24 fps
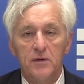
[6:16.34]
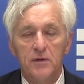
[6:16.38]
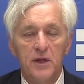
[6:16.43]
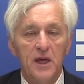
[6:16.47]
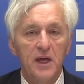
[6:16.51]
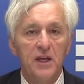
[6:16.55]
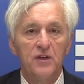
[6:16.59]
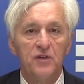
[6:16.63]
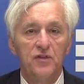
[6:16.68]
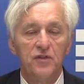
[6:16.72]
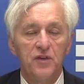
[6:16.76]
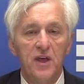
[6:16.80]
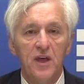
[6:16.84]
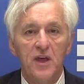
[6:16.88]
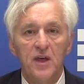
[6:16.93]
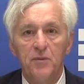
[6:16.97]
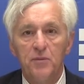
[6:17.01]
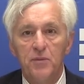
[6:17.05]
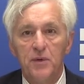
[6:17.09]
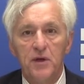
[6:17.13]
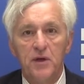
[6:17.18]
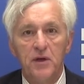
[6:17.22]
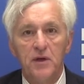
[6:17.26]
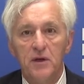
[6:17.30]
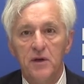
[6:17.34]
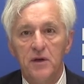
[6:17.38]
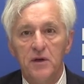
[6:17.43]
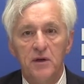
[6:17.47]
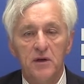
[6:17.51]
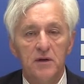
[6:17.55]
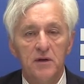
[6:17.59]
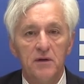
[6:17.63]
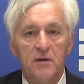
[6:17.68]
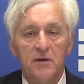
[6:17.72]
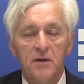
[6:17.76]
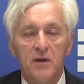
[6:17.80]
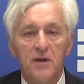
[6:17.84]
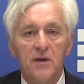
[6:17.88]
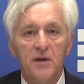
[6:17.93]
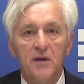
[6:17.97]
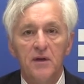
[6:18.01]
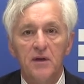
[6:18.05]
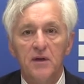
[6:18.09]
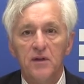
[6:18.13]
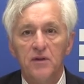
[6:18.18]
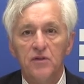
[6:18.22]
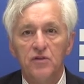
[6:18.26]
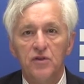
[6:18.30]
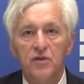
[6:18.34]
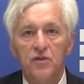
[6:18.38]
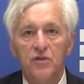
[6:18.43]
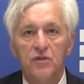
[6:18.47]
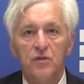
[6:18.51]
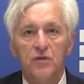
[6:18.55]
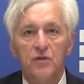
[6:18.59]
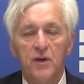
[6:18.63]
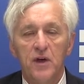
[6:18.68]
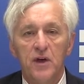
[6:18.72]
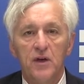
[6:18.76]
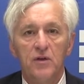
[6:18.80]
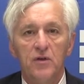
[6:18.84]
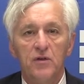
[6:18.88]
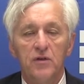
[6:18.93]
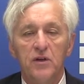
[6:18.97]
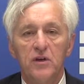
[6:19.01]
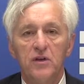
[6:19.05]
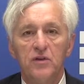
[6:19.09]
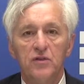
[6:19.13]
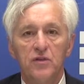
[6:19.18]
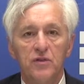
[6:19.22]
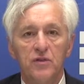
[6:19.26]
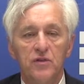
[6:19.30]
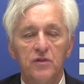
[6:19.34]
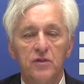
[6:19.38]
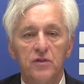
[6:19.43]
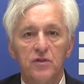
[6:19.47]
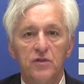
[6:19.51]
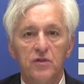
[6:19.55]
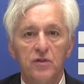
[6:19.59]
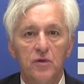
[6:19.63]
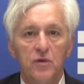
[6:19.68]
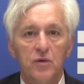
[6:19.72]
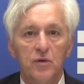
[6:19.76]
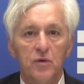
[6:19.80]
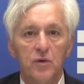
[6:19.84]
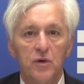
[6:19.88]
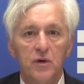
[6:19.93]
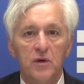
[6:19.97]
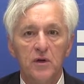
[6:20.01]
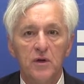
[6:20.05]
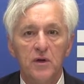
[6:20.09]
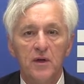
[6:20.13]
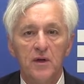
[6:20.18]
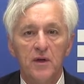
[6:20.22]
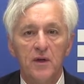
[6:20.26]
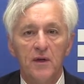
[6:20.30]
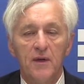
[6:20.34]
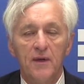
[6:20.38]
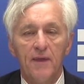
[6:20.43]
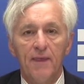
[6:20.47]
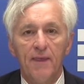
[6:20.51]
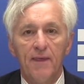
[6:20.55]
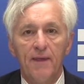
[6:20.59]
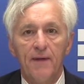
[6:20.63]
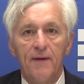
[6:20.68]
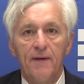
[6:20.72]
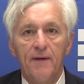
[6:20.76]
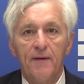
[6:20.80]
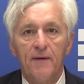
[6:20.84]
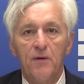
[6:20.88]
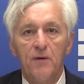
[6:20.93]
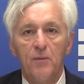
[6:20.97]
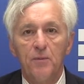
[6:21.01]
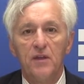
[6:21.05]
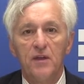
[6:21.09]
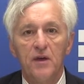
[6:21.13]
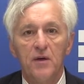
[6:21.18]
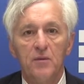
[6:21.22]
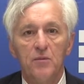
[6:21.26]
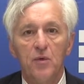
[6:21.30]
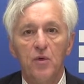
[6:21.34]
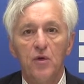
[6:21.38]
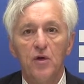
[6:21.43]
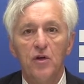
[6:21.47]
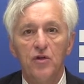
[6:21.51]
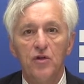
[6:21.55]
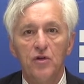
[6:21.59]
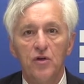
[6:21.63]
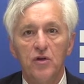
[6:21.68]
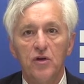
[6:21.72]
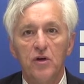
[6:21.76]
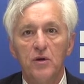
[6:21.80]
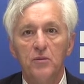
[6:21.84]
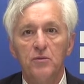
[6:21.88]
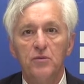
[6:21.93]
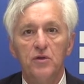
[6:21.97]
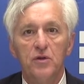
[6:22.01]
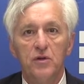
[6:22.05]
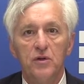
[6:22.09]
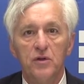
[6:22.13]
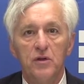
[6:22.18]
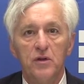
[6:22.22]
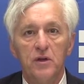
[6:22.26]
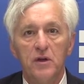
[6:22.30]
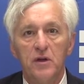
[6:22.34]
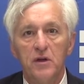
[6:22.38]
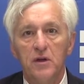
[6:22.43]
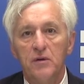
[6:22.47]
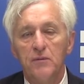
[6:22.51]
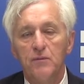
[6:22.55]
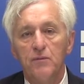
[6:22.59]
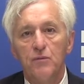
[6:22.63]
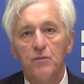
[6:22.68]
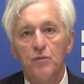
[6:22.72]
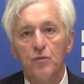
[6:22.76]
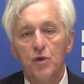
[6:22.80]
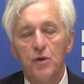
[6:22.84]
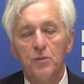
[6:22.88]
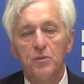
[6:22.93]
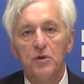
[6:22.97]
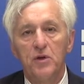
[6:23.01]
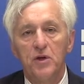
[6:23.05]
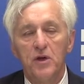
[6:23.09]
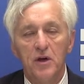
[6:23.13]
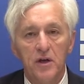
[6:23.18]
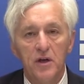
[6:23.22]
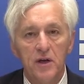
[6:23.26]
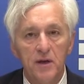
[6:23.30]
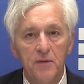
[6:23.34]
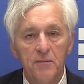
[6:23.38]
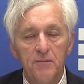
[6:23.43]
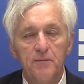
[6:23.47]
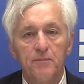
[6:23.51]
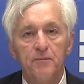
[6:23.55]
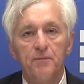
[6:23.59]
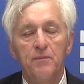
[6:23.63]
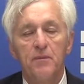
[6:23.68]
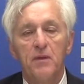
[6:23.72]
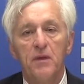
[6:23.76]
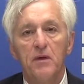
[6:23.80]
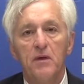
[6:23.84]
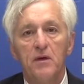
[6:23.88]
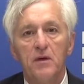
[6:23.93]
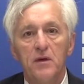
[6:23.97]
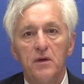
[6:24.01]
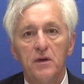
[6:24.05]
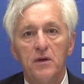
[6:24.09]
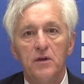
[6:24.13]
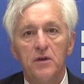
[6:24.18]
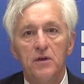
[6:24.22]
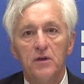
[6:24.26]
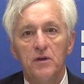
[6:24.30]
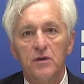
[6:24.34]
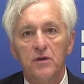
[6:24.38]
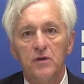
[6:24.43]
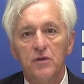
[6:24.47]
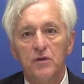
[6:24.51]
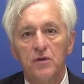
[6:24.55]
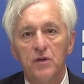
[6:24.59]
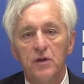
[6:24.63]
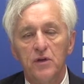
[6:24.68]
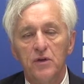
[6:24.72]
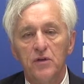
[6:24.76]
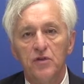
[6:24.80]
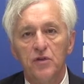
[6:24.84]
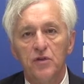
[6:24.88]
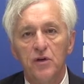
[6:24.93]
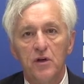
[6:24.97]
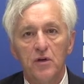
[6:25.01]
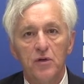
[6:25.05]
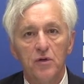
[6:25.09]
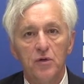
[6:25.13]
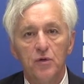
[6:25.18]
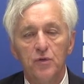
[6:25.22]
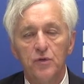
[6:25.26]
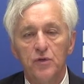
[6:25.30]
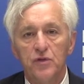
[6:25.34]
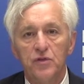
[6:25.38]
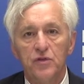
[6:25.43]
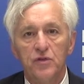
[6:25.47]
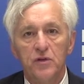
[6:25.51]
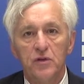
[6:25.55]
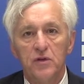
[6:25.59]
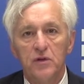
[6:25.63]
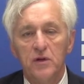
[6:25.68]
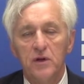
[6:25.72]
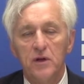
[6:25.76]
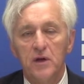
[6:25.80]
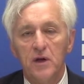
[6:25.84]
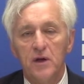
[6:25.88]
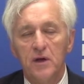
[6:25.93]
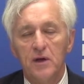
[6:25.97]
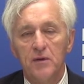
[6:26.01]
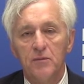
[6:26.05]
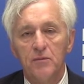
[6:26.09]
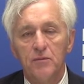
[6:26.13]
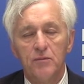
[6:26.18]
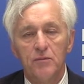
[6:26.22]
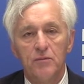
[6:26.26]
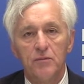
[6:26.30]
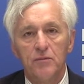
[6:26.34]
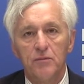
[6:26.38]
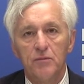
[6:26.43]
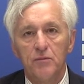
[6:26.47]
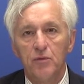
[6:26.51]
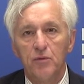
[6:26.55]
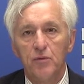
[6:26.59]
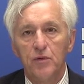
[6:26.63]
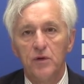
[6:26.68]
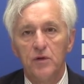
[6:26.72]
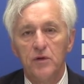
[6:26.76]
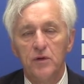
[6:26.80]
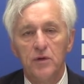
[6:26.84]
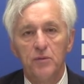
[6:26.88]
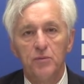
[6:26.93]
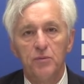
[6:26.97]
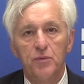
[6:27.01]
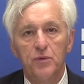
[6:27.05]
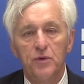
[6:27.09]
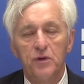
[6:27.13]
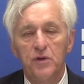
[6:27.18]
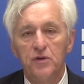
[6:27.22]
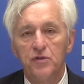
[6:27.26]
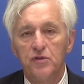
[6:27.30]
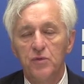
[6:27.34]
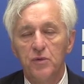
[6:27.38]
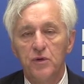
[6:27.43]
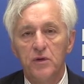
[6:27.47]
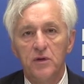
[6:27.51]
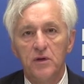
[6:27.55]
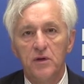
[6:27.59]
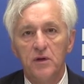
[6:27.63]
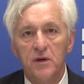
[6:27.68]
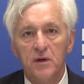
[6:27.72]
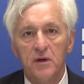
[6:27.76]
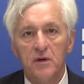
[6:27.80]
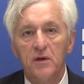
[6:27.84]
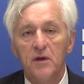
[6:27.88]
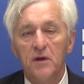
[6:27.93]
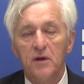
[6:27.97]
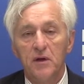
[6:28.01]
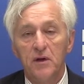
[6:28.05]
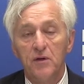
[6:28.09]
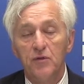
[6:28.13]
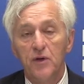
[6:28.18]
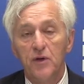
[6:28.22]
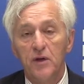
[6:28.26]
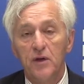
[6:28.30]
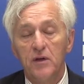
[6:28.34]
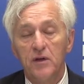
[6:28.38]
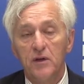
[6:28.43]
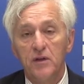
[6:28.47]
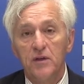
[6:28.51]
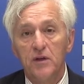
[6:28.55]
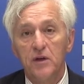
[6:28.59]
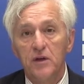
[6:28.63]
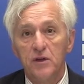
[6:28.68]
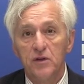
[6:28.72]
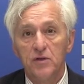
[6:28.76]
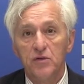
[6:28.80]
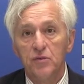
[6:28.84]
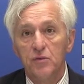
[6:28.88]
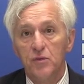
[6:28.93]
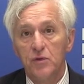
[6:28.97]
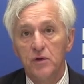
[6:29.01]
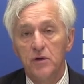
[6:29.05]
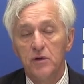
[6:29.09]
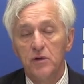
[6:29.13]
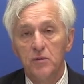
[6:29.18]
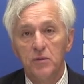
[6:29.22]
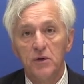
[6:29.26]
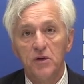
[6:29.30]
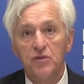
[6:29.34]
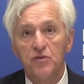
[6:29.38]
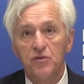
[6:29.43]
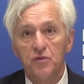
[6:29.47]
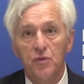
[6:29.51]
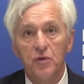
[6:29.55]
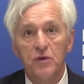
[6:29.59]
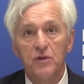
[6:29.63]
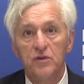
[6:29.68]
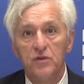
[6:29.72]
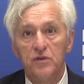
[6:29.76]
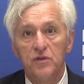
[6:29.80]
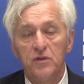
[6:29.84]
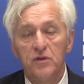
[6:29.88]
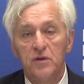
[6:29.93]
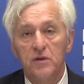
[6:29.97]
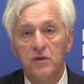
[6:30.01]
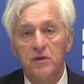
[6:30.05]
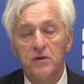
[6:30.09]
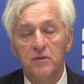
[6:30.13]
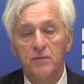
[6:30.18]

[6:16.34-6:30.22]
landscaping and just the final touches. And so I hope that morning you'll come to the ribbon cutting and see our new facility. I'm really pleased with it, and frankly I think it's one of the best ones